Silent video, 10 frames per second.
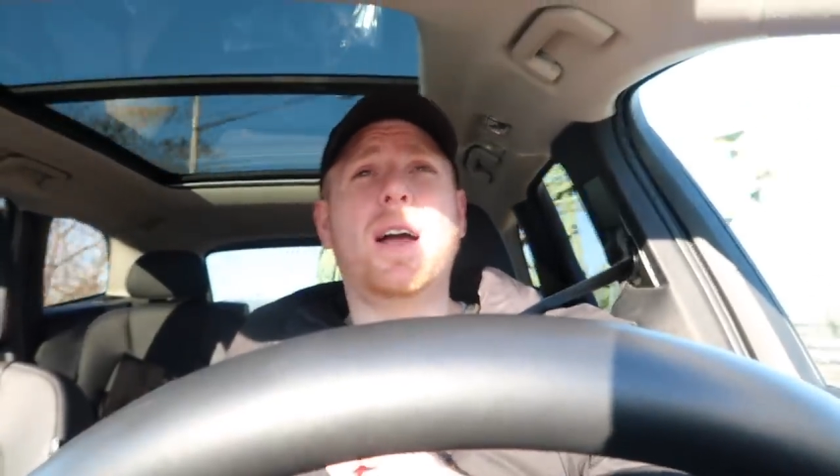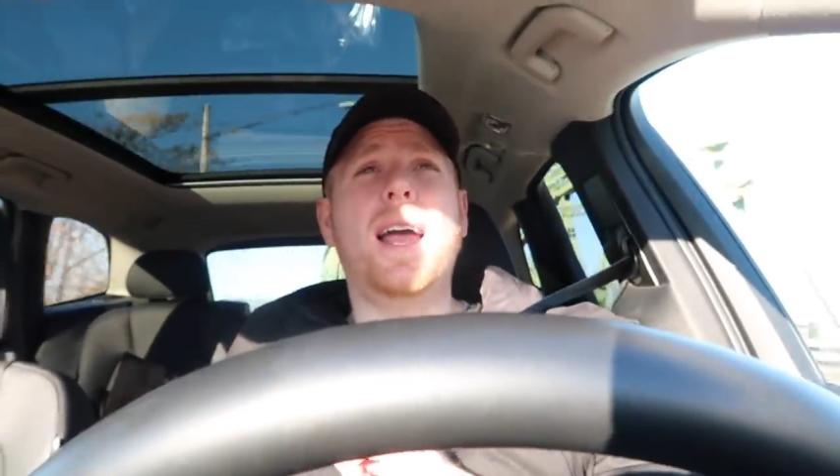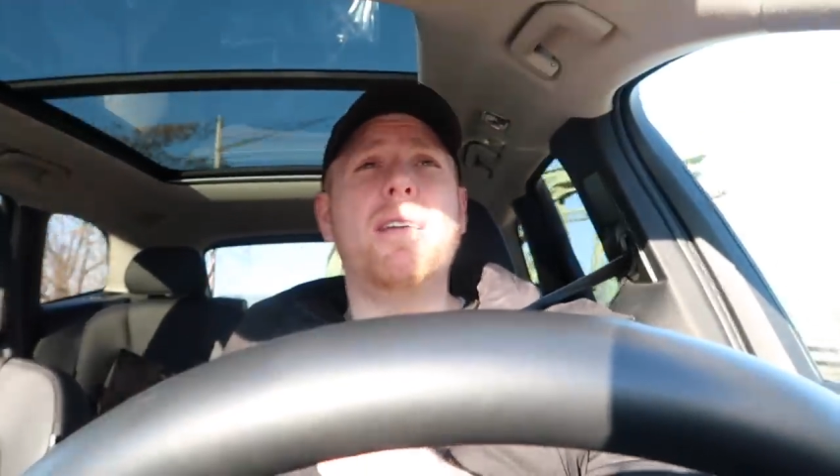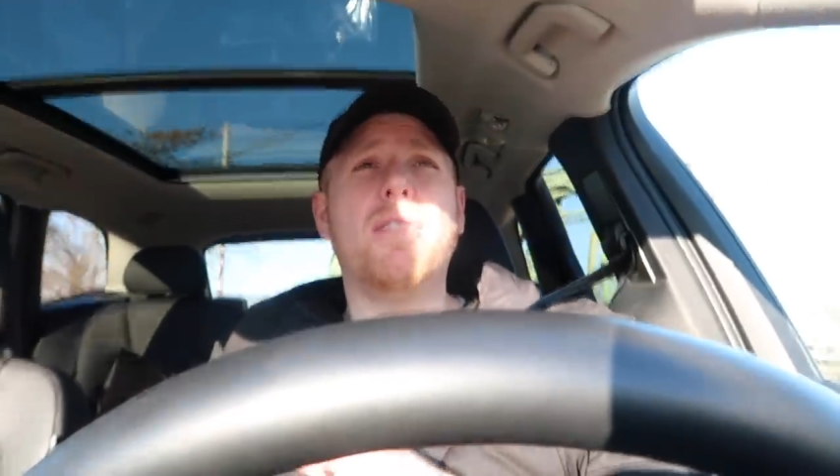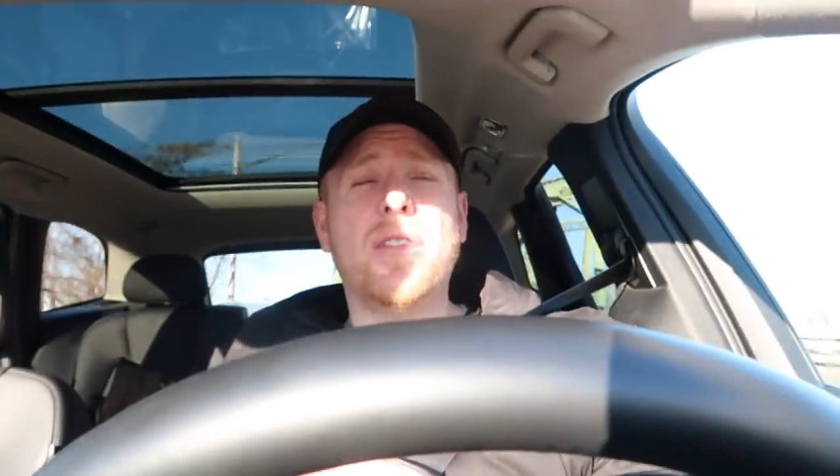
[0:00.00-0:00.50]

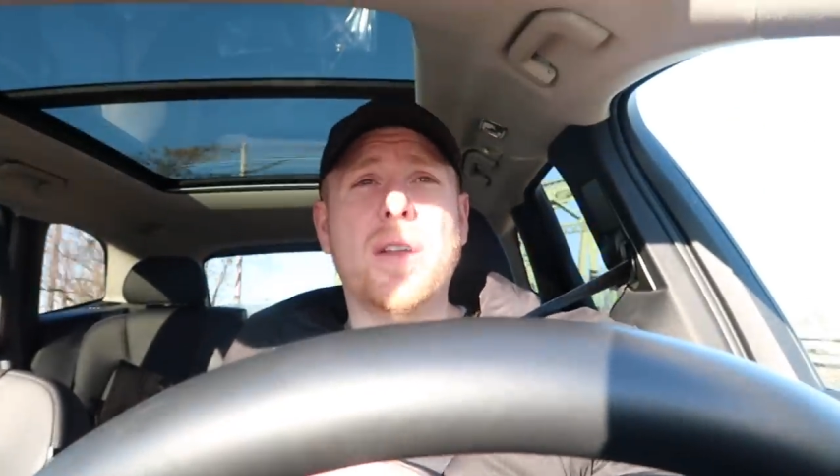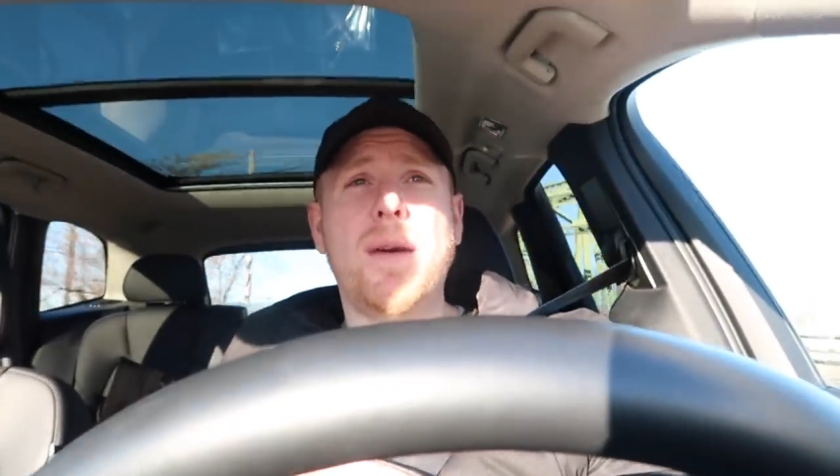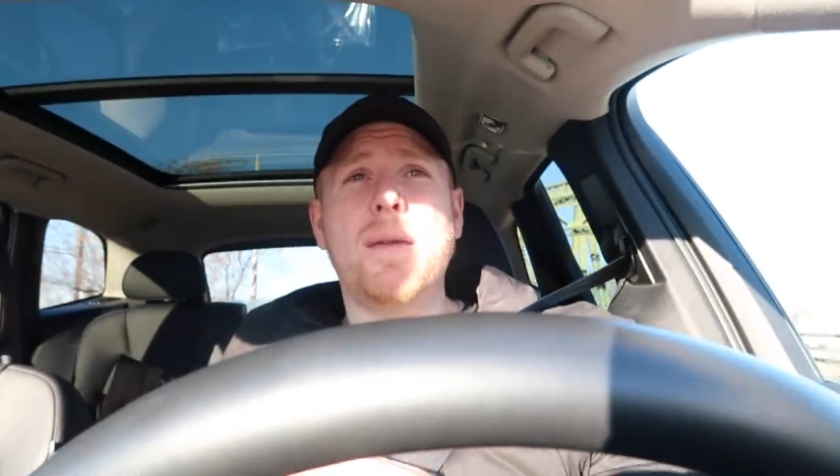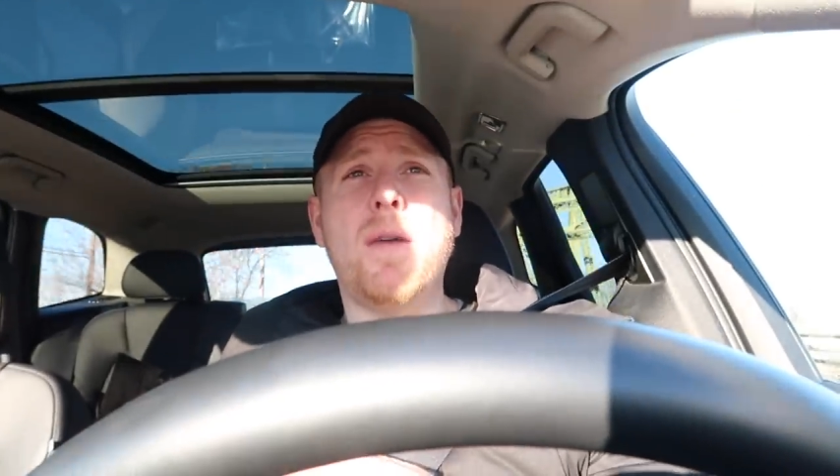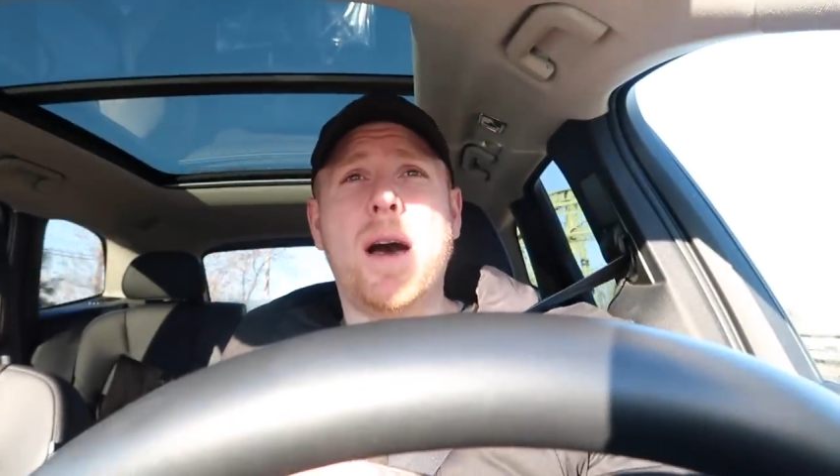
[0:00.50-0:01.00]
got everything
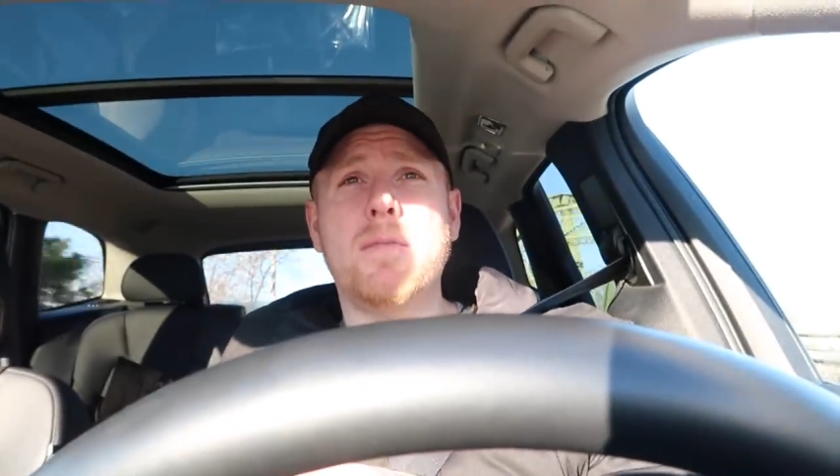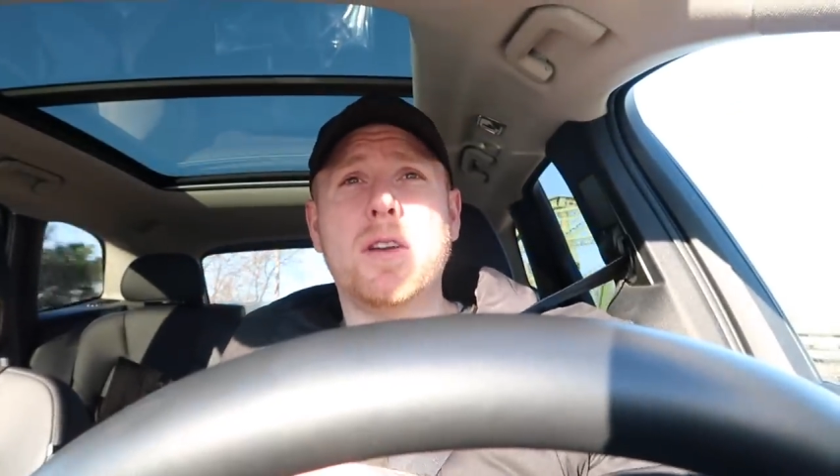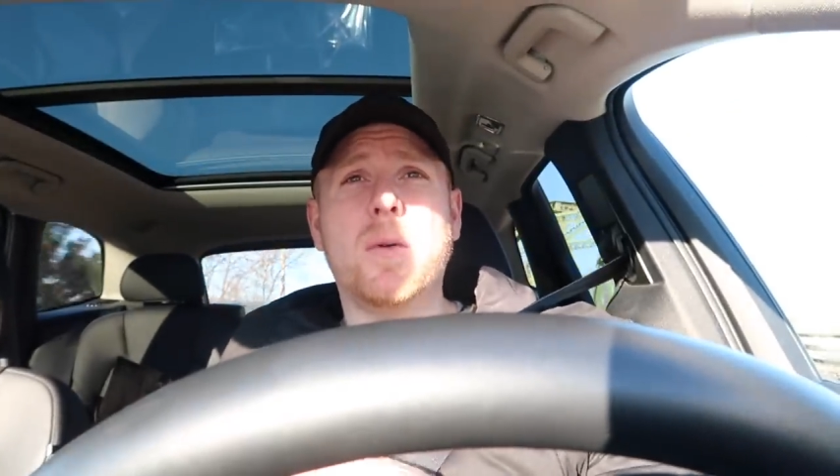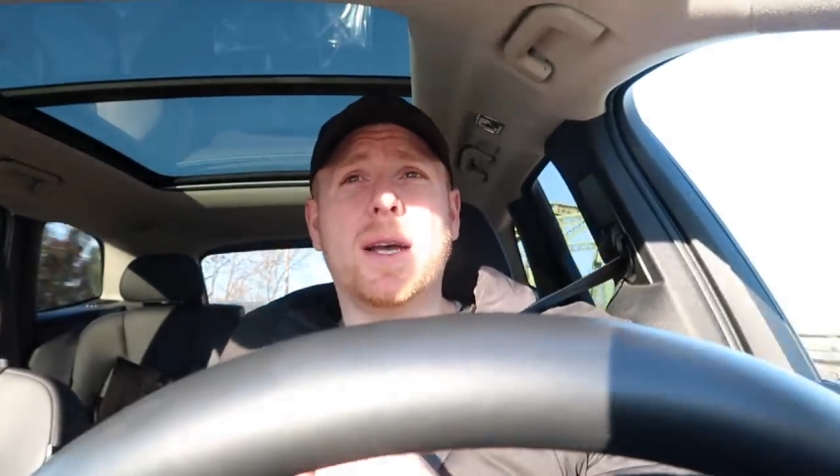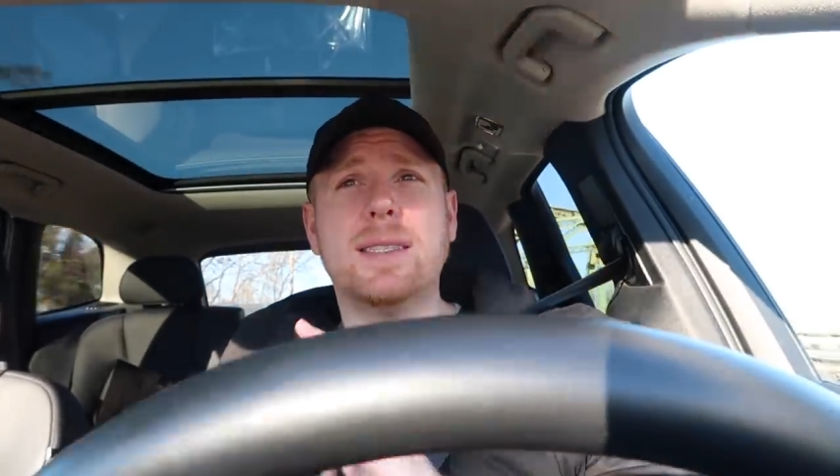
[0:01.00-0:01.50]
my mom
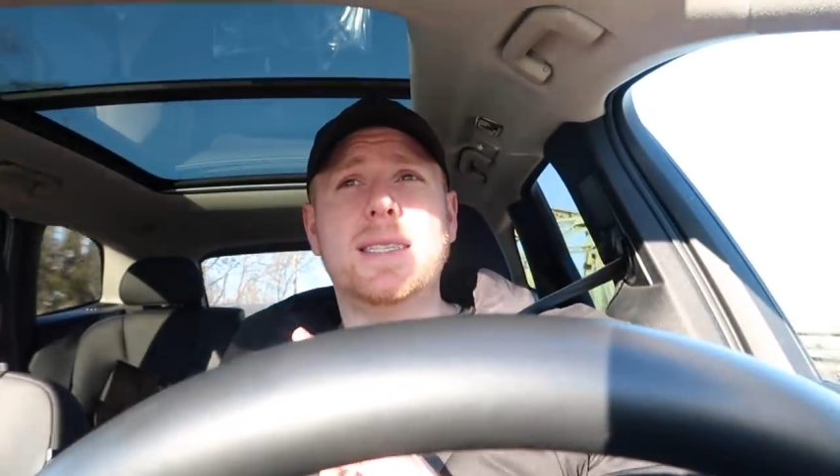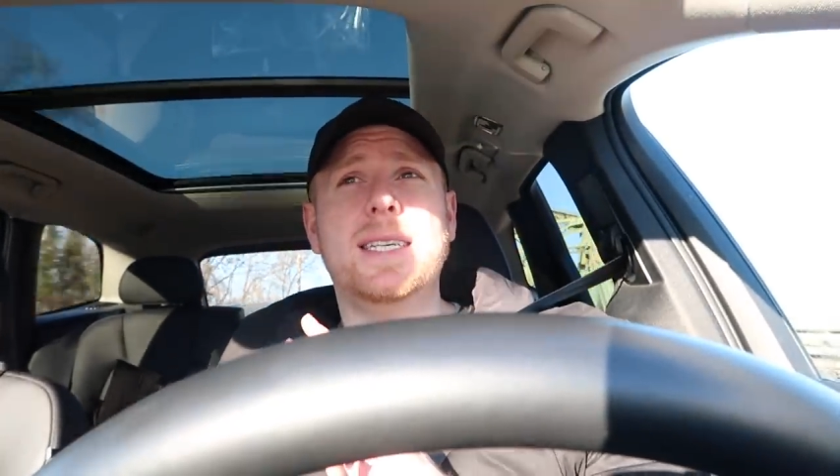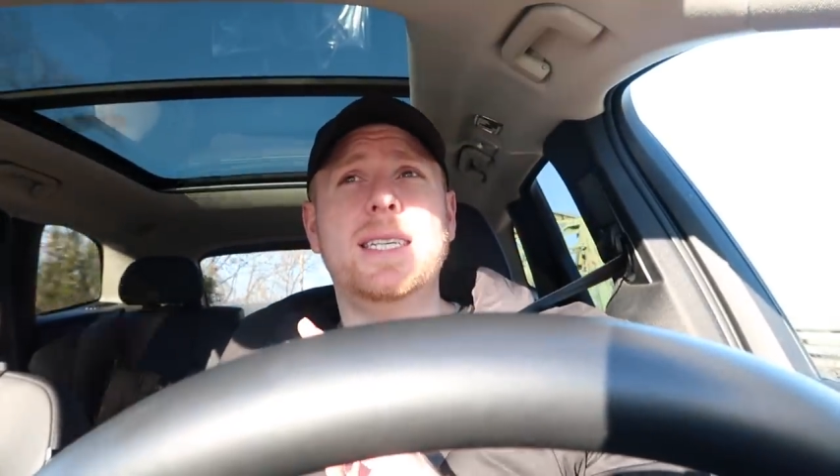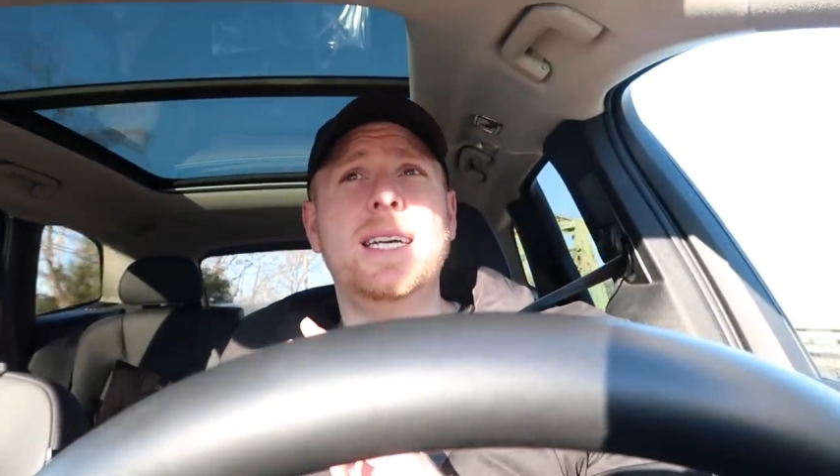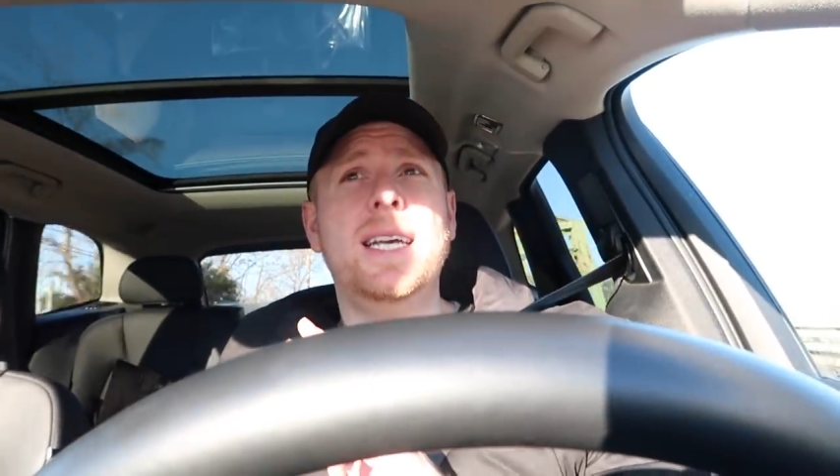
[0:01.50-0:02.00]

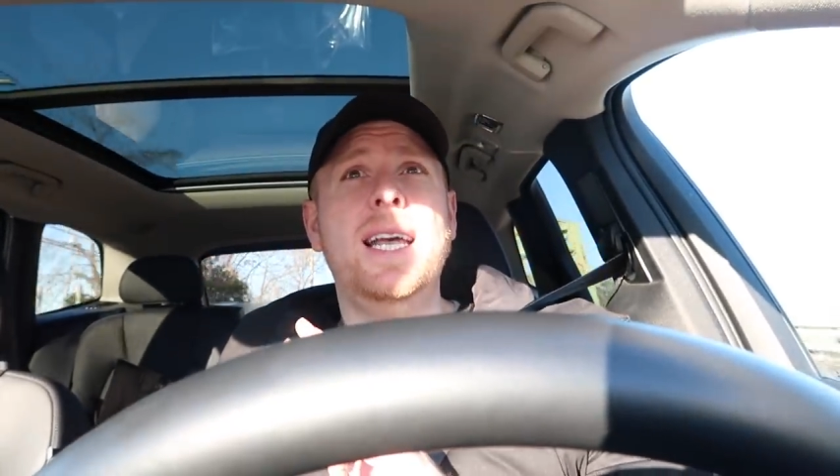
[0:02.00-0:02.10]
requested,